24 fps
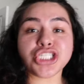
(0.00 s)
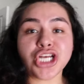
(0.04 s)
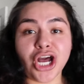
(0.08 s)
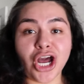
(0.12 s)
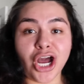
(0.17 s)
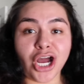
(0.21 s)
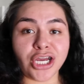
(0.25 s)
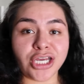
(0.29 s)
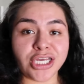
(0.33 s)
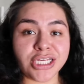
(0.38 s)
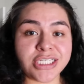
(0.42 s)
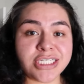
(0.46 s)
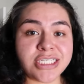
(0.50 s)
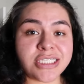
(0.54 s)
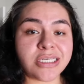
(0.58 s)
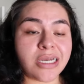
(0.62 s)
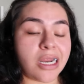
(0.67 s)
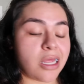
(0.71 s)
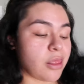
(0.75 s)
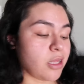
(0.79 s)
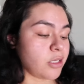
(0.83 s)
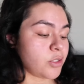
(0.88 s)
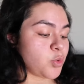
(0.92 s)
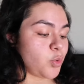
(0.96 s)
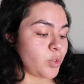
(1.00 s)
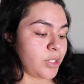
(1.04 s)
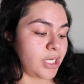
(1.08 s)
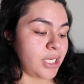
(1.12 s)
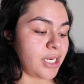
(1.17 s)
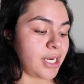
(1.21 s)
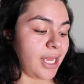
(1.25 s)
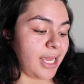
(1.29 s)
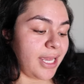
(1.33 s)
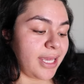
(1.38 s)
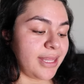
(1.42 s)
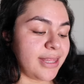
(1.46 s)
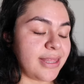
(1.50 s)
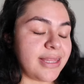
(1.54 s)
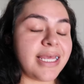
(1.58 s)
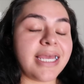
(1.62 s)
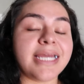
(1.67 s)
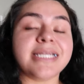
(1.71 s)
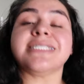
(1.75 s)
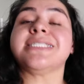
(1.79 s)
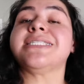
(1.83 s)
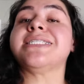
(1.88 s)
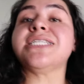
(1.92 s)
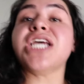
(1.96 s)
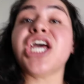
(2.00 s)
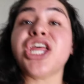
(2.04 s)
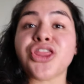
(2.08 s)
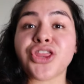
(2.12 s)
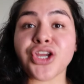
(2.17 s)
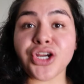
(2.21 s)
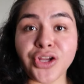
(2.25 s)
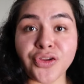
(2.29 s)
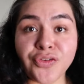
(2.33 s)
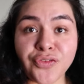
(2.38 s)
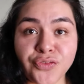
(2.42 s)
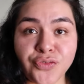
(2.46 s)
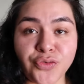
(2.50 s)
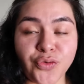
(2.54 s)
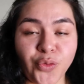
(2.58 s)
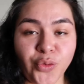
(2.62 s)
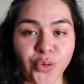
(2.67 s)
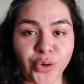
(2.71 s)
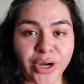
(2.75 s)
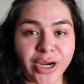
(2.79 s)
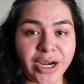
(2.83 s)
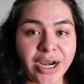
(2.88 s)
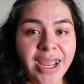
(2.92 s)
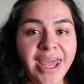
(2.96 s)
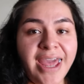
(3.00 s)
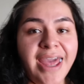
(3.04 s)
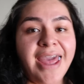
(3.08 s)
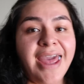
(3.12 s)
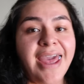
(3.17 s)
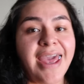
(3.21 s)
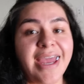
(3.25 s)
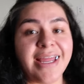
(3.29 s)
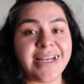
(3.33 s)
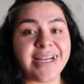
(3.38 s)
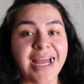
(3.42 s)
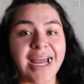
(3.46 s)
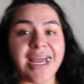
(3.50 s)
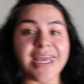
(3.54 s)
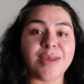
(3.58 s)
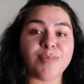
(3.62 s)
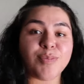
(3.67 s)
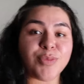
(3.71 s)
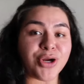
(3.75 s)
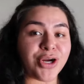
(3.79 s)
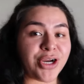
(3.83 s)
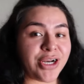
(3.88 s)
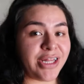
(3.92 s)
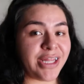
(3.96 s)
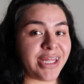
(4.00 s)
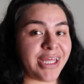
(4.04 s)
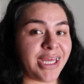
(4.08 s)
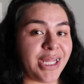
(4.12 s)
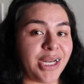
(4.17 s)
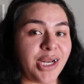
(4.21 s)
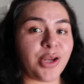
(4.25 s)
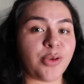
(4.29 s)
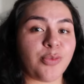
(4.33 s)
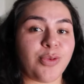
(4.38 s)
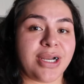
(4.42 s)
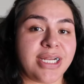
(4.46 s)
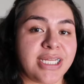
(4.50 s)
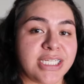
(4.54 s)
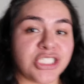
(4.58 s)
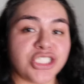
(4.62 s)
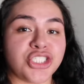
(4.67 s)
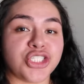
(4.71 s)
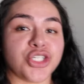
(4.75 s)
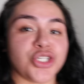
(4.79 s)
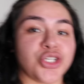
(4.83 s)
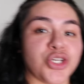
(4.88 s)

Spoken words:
August the 29th. It is 10:34 and I am currently getting ready to